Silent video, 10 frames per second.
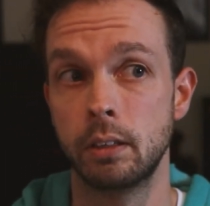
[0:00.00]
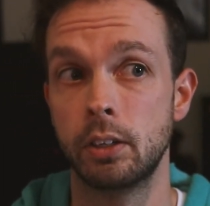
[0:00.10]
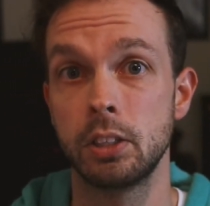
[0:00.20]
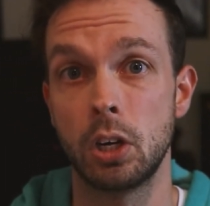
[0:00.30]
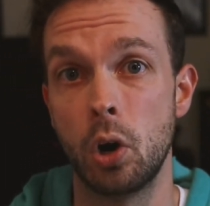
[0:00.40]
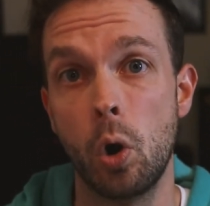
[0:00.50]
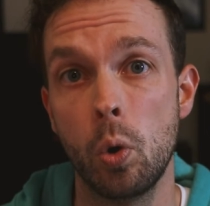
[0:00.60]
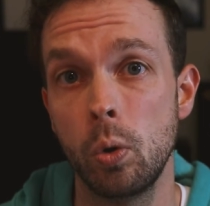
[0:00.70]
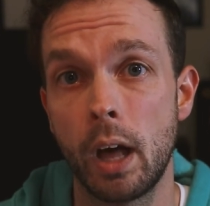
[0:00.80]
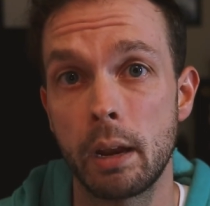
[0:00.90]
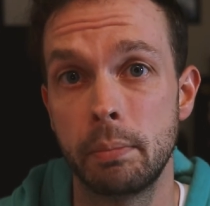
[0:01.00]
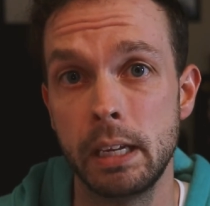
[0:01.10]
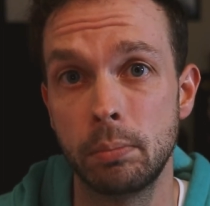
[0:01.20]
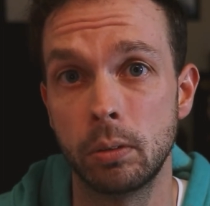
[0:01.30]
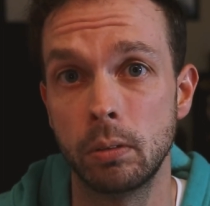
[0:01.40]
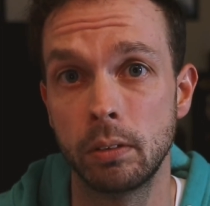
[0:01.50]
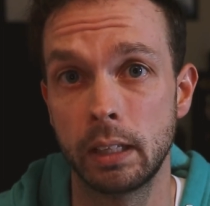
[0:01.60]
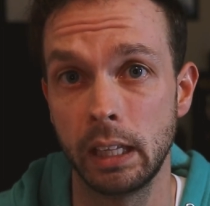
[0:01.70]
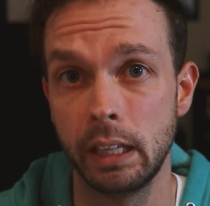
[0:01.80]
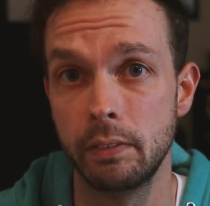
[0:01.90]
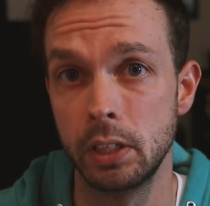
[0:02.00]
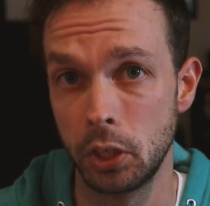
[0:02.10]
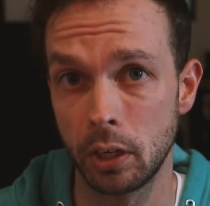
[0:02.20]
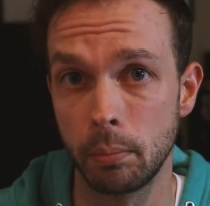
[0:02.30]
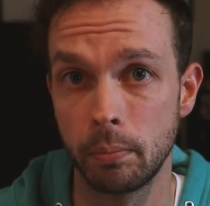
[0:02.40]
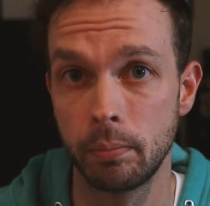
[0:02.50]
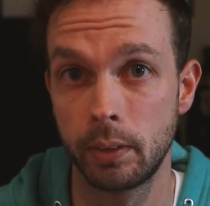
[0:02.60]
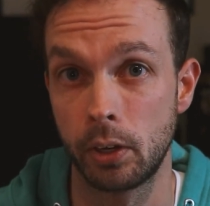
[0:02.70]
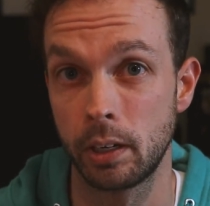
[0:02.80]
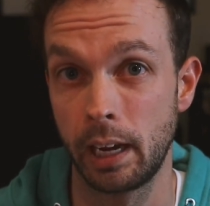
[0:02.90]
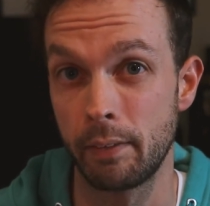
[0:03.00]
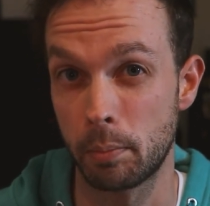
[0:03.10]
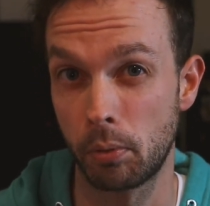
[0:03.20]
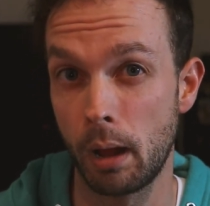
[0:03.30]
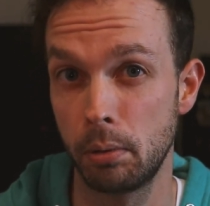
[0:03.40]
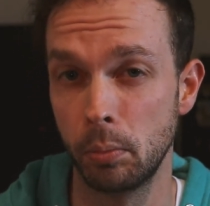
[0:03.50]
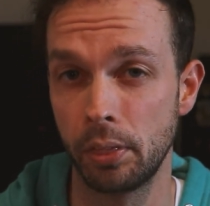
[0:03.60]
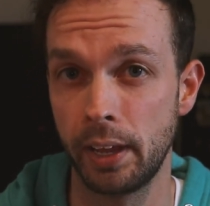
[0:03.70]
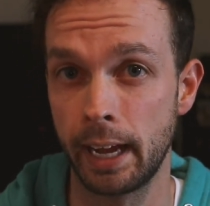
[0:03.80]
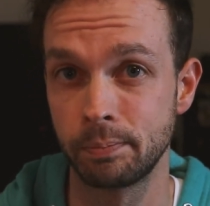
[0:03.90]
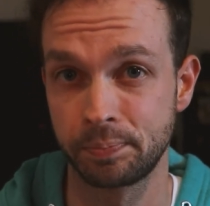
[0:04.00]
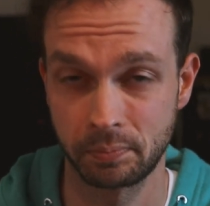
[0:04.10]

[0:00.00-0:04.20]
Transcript: There's a whole lot of people that live in Europe that are going to have a problem with that.